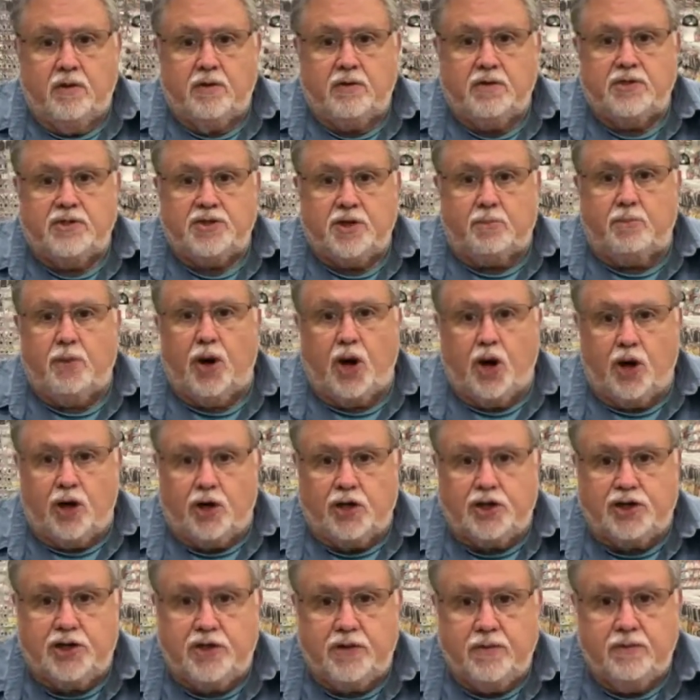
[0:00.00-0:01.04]
submerge.
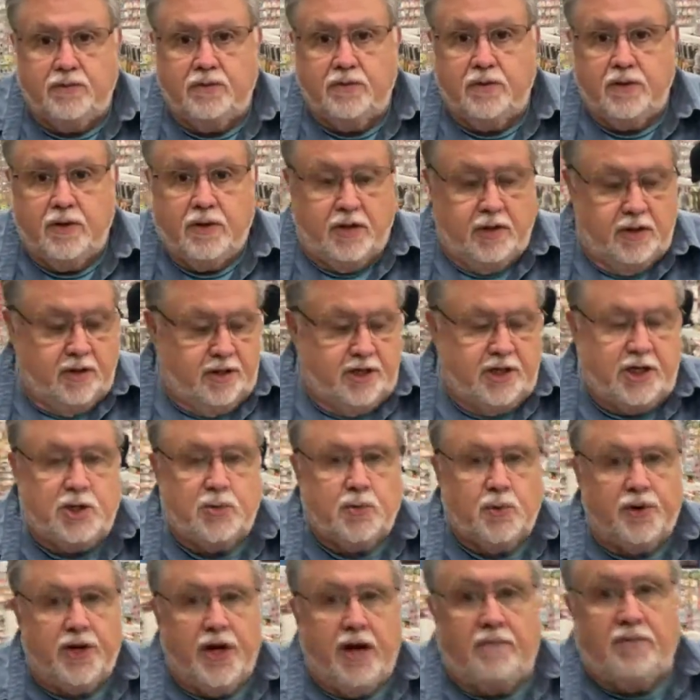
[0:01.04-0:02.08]
These
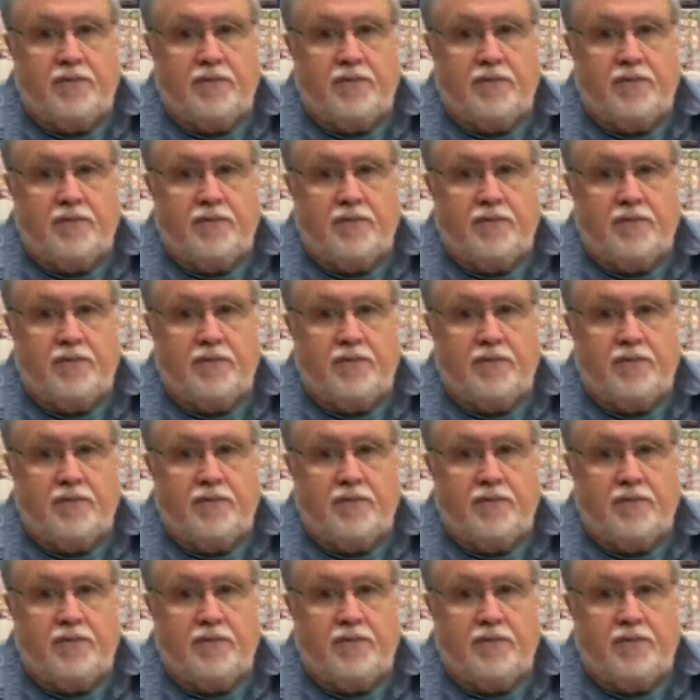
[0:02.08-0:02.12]
will never